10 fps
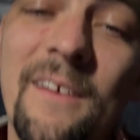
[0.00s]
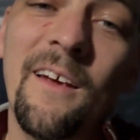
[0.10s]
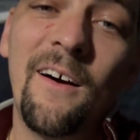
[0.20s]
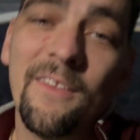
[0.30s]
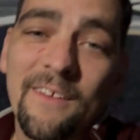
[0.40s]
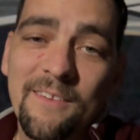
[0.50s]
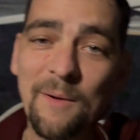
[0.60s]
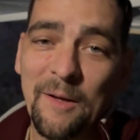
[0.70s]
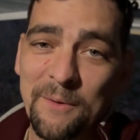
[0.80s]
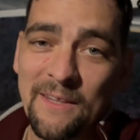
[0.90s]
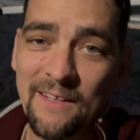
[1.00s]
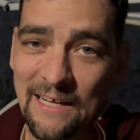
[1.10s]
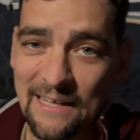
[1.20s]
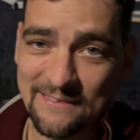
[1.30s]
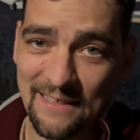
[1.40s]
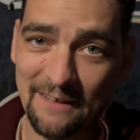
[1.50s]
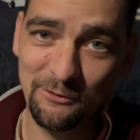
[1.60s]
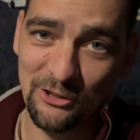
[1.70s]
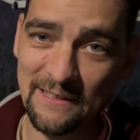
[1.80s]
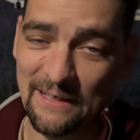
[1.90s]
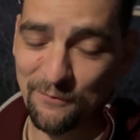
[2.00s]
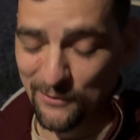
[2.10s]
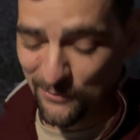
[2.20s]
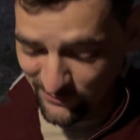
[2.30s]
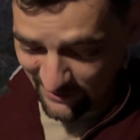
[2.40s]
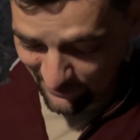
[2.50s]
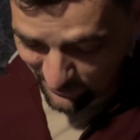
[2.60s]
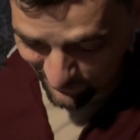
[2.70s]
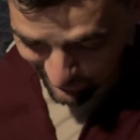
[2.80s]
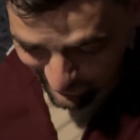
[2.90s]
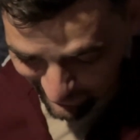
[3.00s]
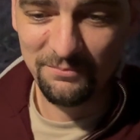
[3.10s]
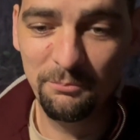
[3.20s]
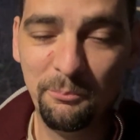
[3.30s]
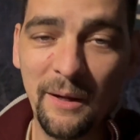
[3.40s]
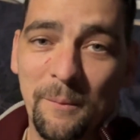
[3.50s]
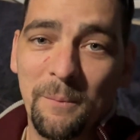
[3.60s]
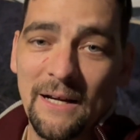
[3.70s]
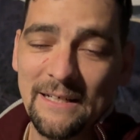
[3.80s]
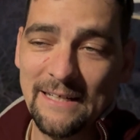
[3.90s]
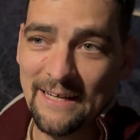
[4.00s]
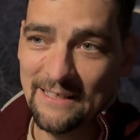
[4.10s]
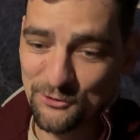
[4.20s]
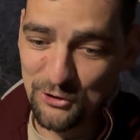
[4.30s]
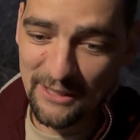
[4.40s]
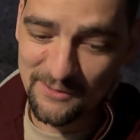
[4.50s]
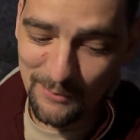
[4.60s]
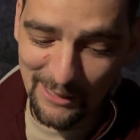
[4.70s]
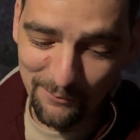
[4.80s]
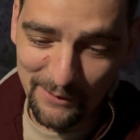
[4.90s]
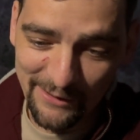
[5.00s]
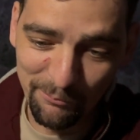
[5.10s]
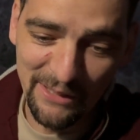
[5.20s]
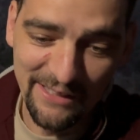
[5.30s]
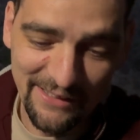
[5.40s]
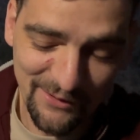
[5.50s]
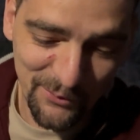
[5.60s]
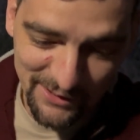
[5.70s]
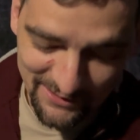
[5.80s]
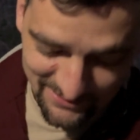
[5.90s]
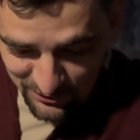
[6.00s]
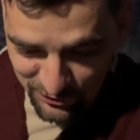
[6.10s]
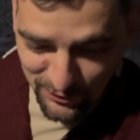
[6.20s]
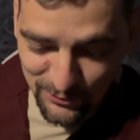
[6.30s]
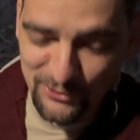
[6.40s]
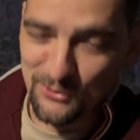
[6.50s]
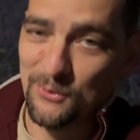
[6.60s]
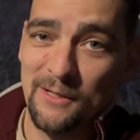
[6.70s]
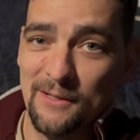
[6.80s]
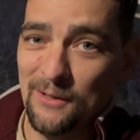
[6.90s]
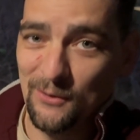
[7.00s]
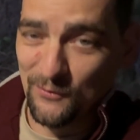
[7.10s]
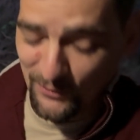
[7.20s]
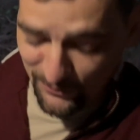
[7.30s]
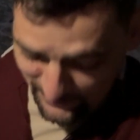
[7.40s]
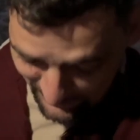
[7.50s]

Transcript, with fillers: Y'all, this might be the last time Gina ever goes camping with me. Bit by an ant, chased by a bee, peed in the woods, juice squirted all over her by